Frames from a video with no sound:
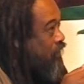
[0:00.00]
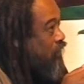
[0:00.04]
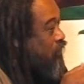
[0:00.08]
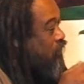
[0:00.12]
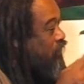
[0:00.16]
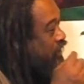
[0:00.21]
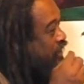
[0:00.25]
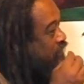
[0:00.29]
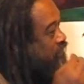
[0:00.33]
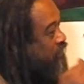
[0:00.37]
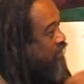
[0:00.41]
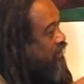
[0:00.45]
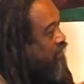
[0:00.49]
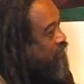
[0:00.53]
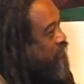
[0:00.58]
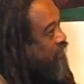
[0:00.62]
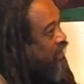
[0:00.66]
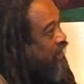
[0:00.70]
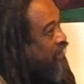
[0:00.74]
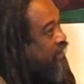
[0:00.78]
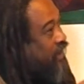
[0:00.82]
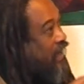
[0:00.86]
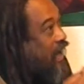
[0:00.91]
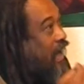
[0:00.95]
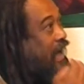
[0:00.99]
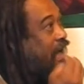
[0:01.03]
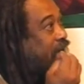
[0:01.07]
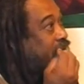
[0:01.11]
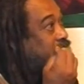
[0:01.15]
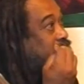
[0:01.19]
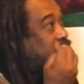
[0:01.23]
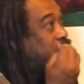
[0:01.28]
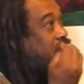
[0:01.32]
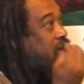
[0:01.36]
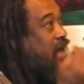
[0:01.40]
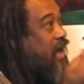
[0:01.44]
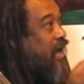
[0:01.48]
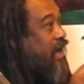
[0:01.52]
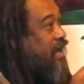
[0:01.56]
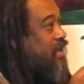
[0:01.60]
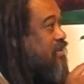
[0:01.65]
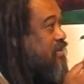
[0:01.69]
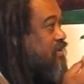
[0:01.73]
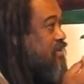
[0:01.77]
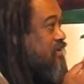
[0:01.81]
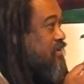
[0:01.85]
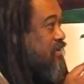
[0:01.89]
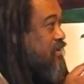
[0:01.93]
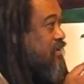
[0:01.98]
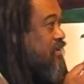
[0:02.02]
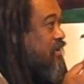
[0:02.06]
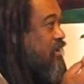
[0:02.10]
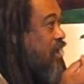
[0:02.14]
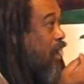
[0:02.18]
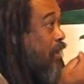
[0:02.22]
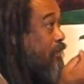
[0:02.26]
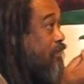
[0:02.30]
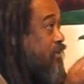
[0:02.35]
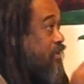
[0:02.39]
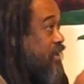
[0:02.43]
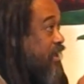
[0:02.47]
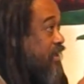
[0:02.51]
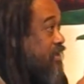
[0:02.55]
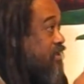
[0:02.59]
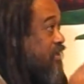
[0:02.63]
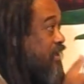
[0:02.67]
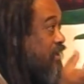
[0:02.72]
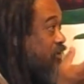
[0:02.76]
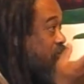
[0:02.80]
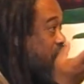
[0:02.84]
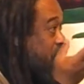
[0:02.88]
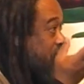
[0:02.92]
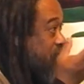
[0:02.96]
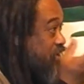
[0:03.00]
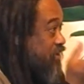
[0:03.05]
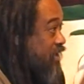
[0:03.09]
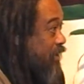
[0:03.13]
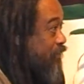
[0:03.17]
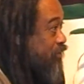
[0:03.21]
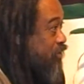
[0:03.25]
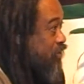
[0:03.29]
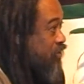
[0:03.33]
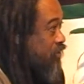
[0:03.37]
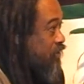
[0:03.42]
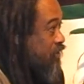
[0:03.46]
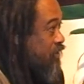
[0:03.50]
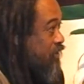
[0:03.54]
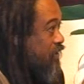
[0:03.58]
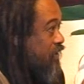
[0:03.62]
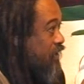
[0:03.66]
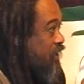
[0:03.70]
What I mean by the itemized objects that of perception